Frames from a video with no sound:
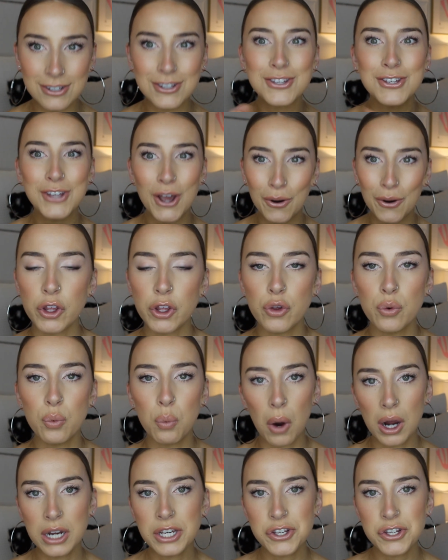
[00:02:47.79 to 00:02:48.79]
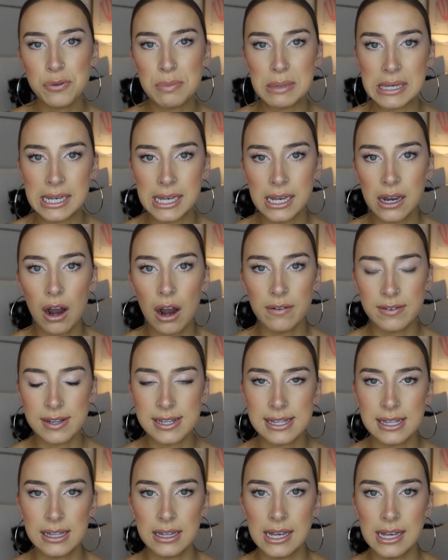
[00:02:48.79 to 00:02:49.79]
So you want to be
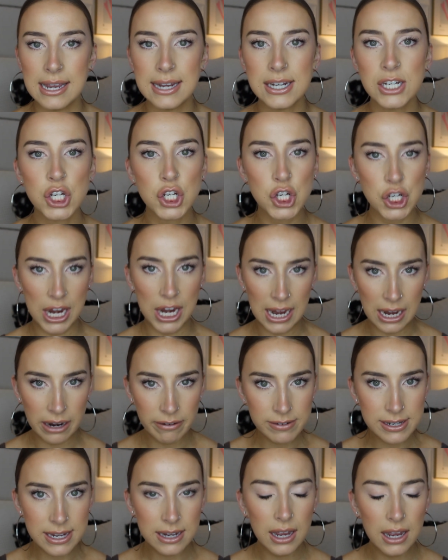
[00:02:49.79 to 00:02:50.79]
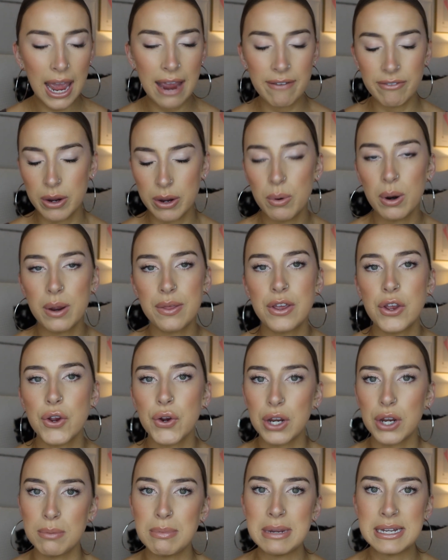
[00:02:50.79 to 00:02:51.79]
obviously shaved everywhere that
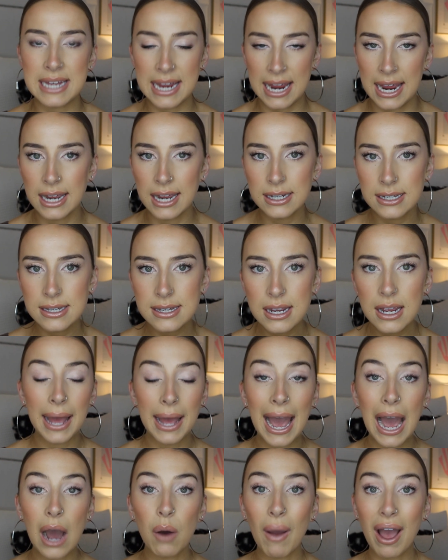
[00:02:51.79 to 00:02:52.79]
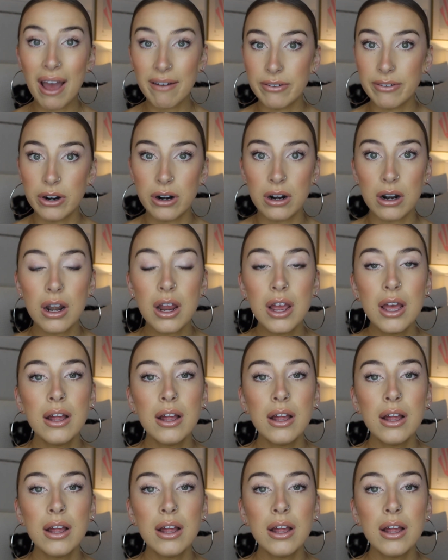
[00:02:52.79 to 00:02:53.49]
you're gonna be tanned. However,